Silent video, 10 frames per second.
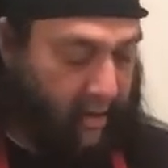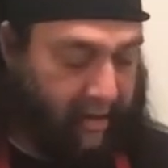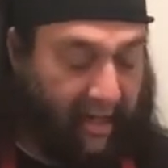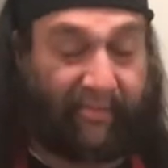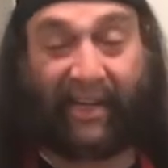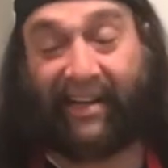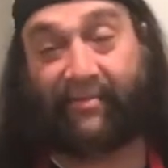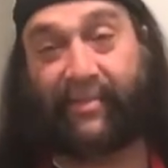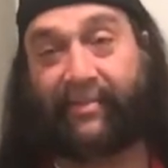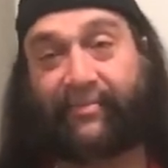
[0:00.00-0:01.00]

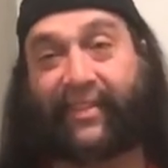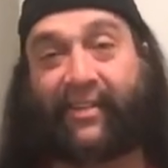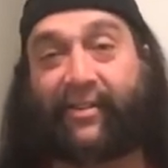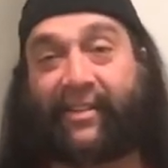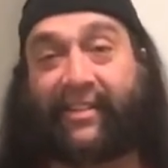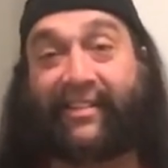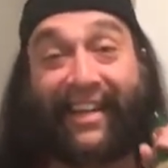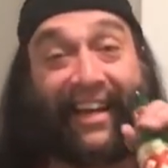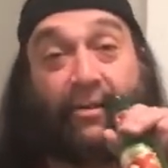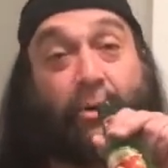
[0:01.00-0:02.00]
sometimes you just
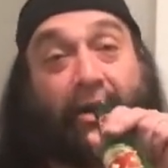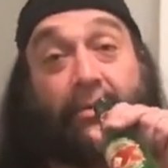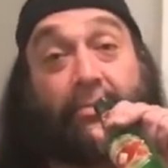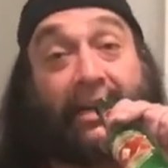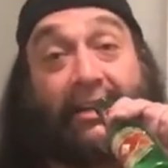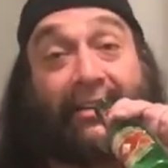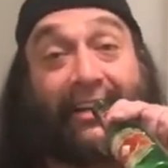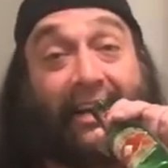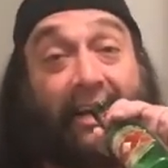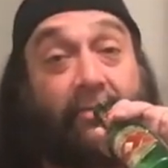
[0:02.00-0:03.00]
take whatever beer
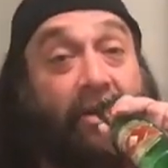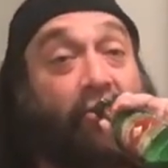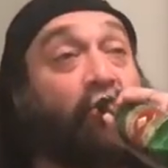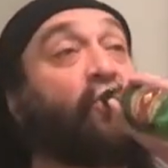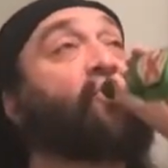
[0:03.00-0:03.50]
they leave you